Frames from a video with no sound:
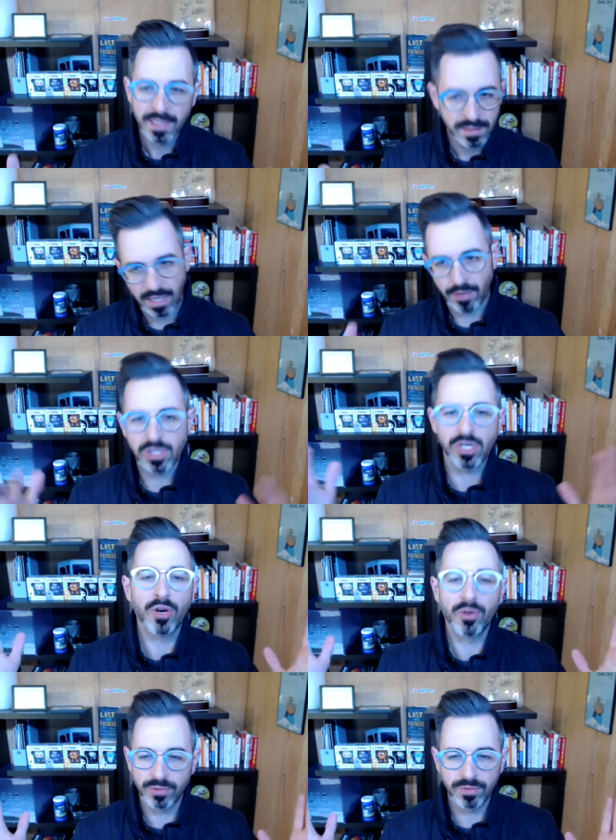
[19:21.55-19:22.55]
you know,
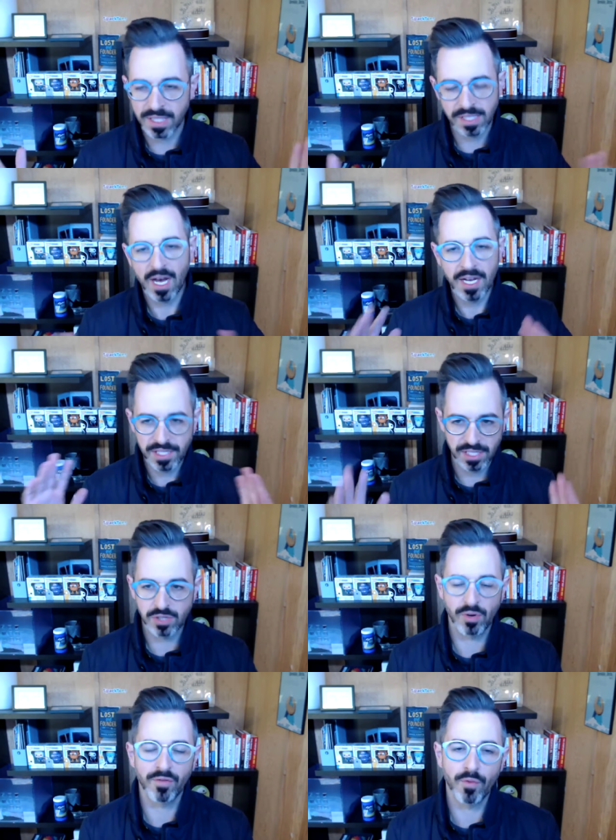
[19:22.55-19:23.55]
so discussed and
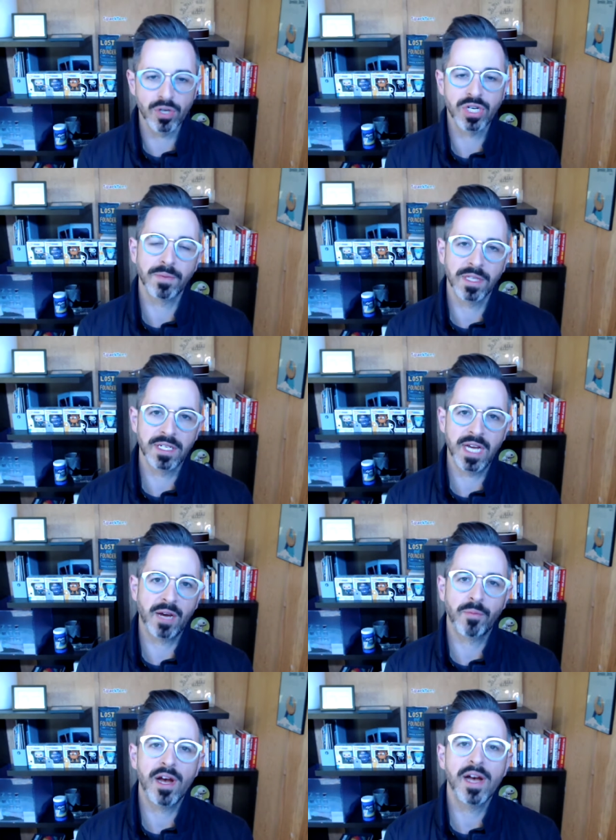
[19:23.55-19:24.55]
sort of worshipped in the
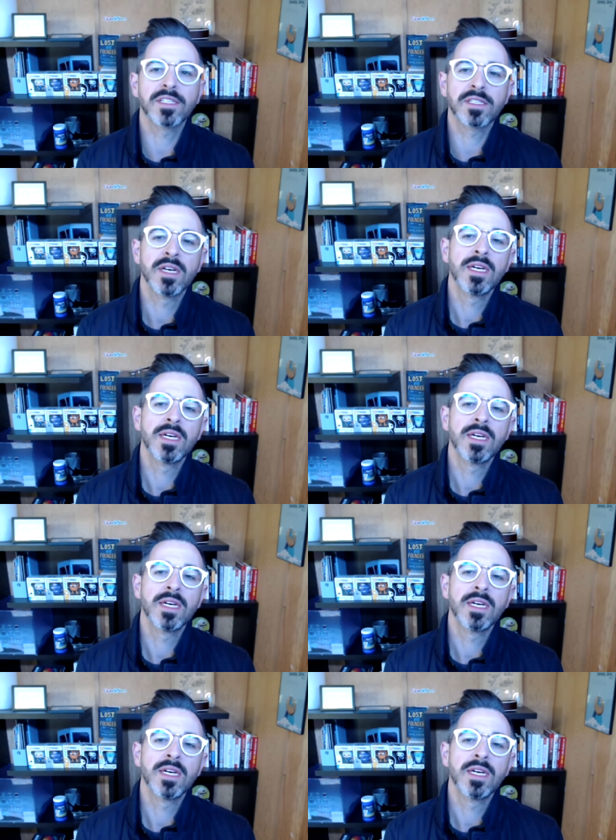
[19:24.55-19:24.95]
tech press,